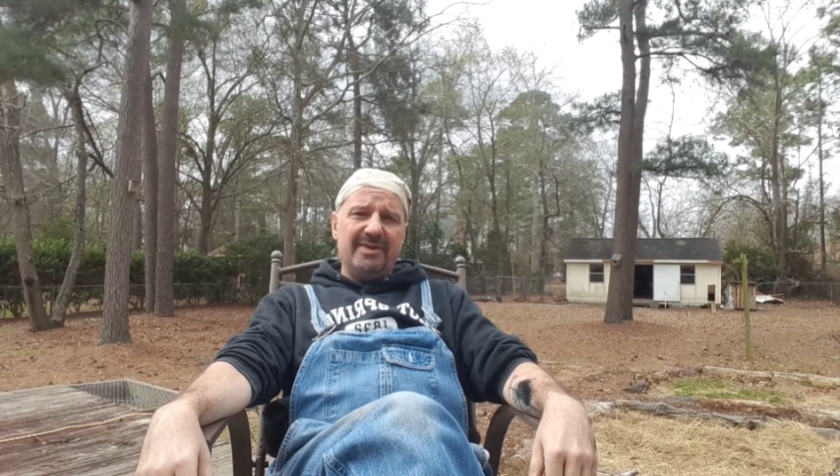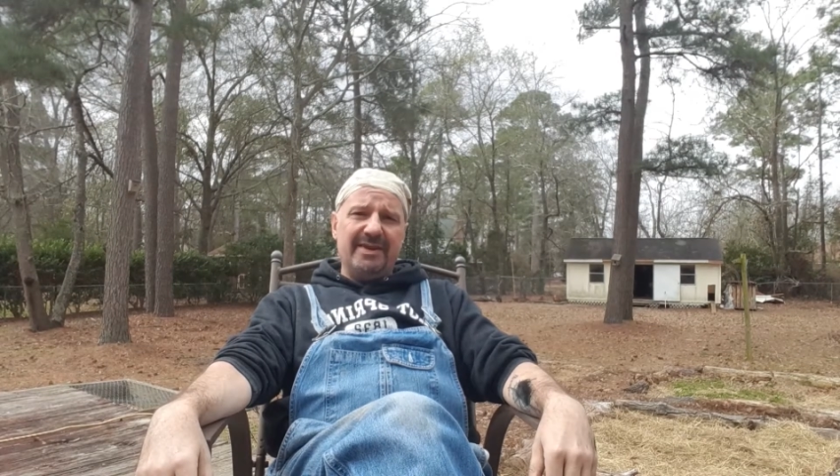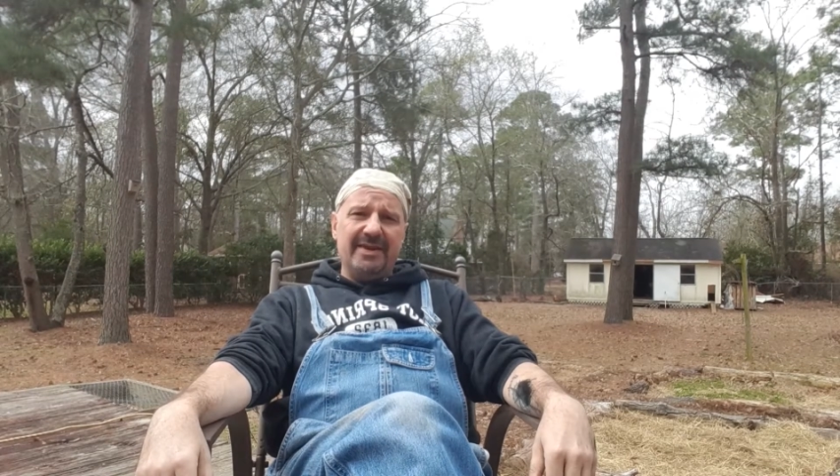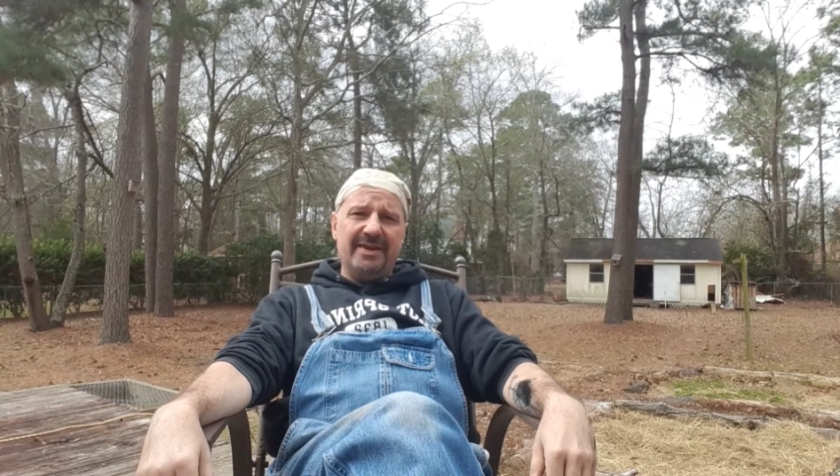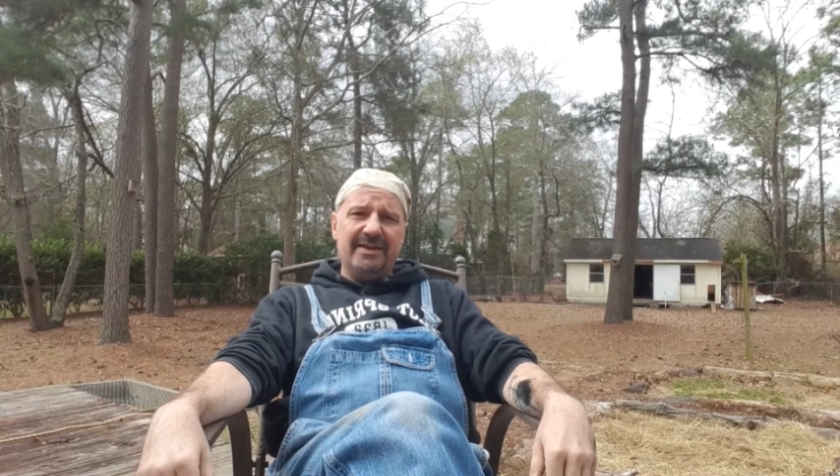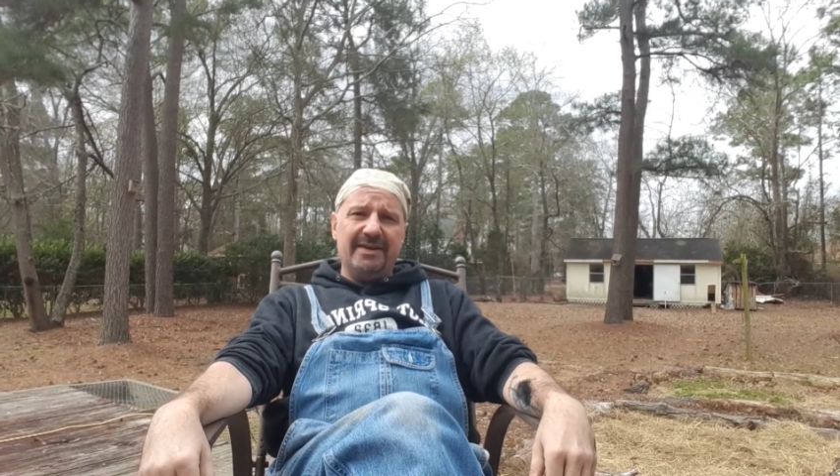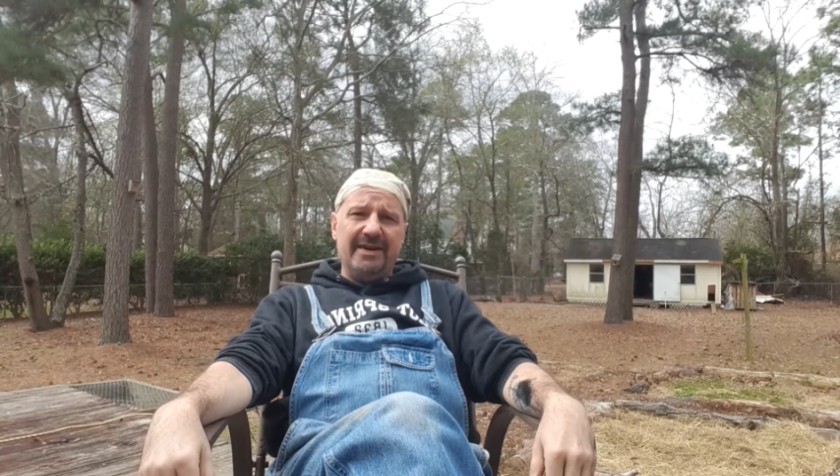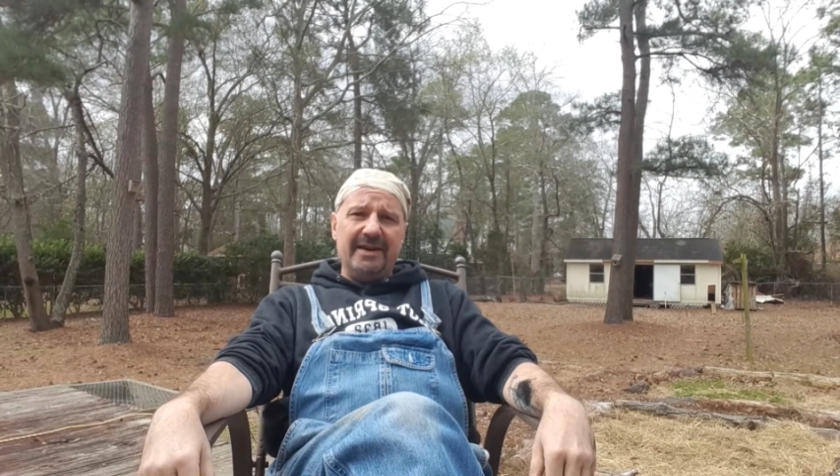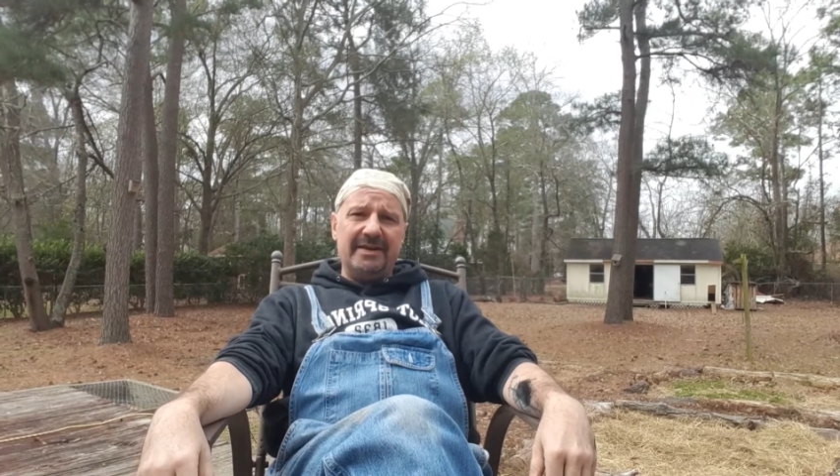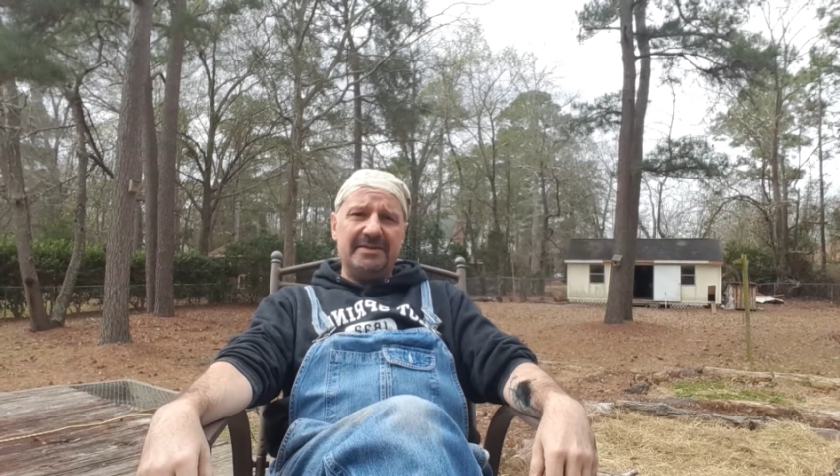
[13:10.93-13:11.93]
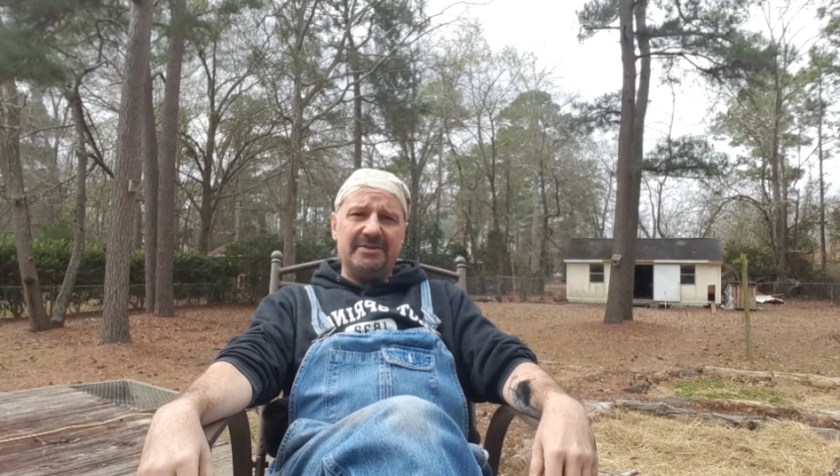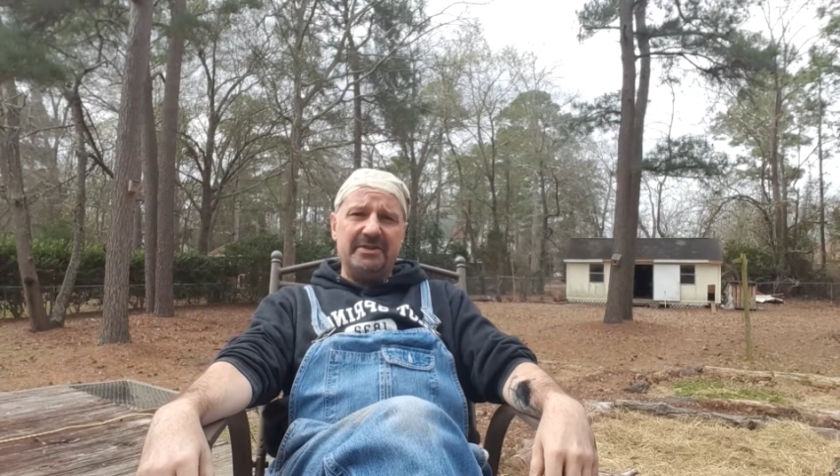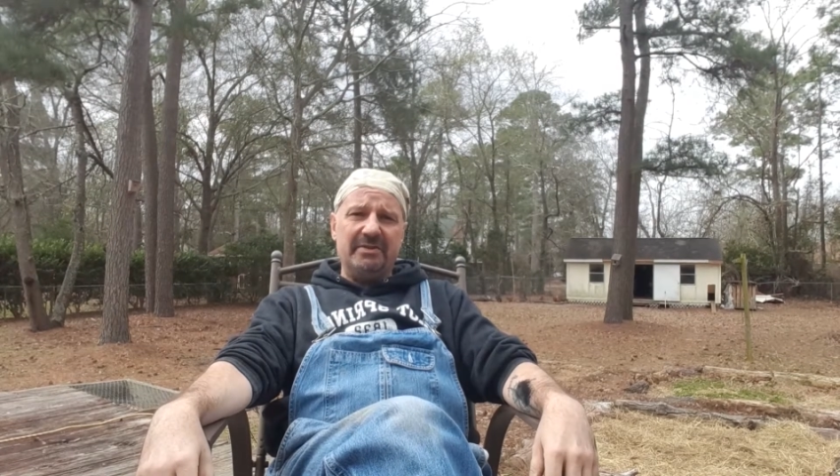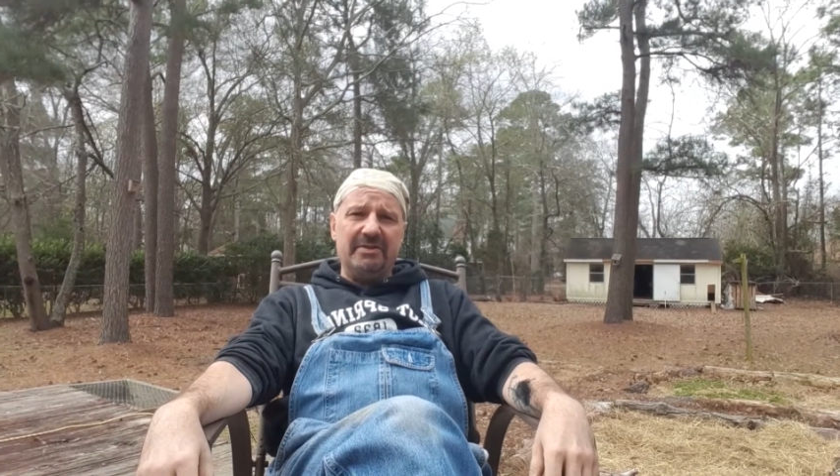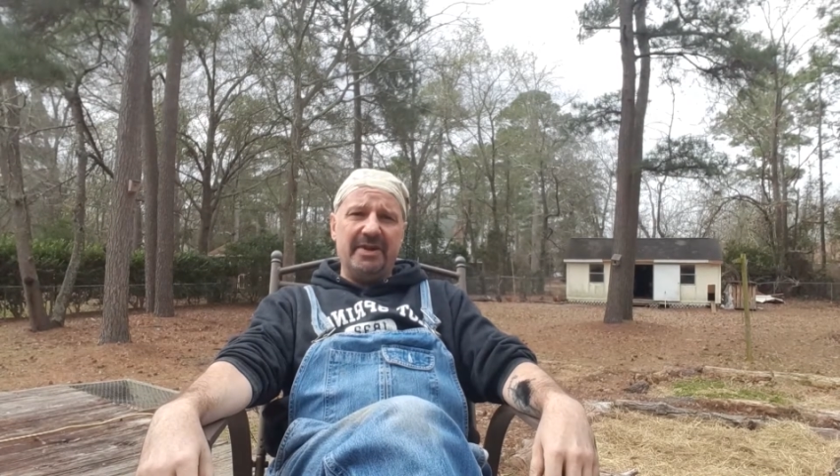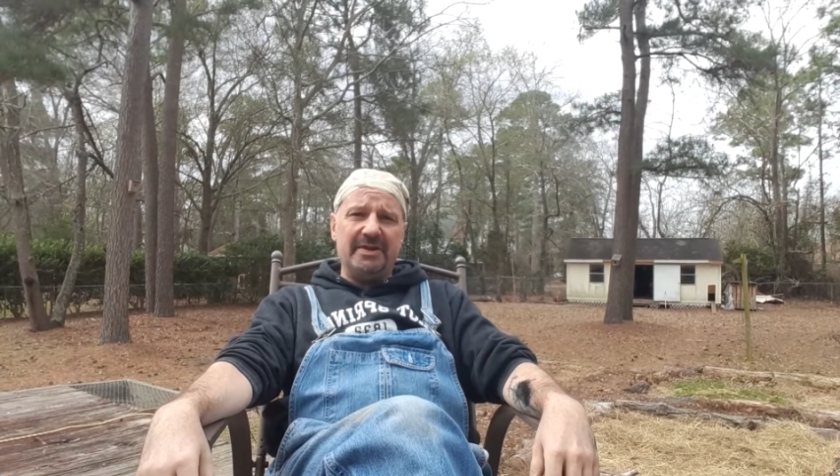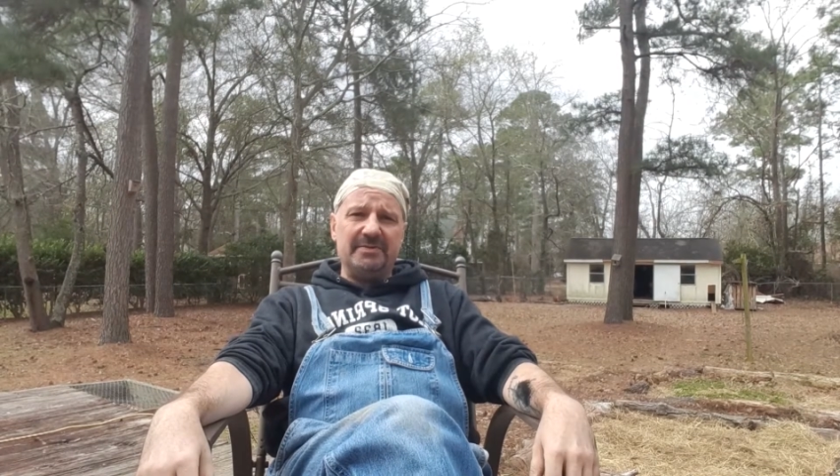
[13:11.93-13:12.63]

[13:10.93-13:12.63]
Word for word: and uh, I guess I'll see you on the next